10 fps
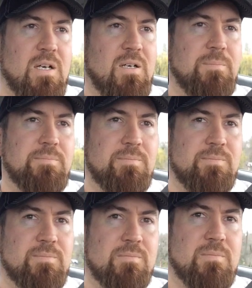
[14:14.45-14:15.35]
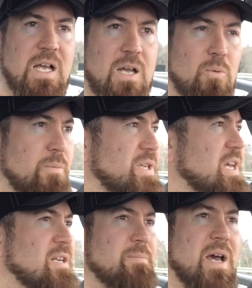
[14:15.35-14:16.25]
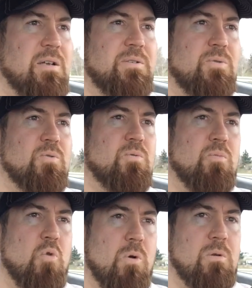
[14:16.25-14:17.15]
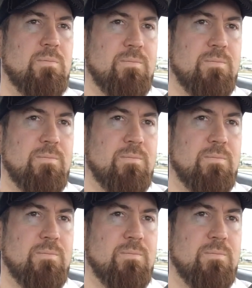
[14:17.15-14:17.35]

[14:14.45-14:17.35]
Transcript: Um, I will be getting back to more